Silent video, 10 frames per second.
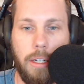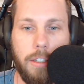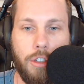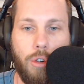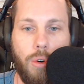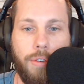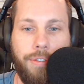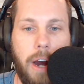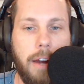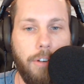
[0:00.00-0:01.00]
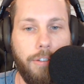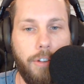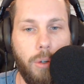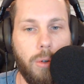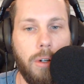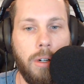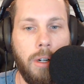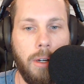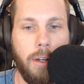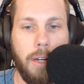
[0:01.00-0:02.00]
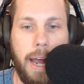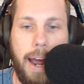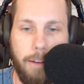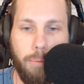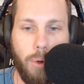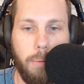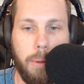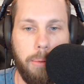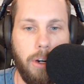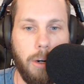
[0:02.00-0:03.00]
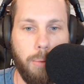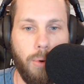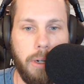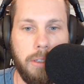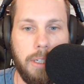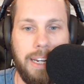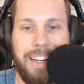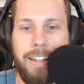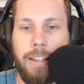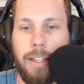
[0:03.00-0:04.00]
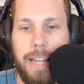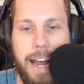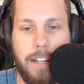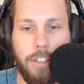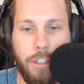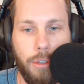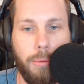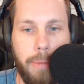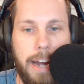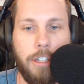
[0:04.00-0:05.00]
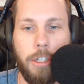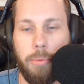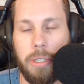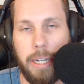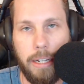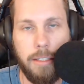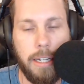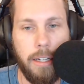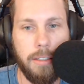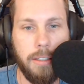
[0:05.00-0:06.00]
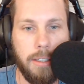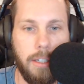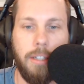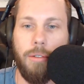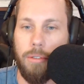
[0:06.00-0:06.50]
He has scored five or fewer half point P P R points in the last two matchups against Kansas City,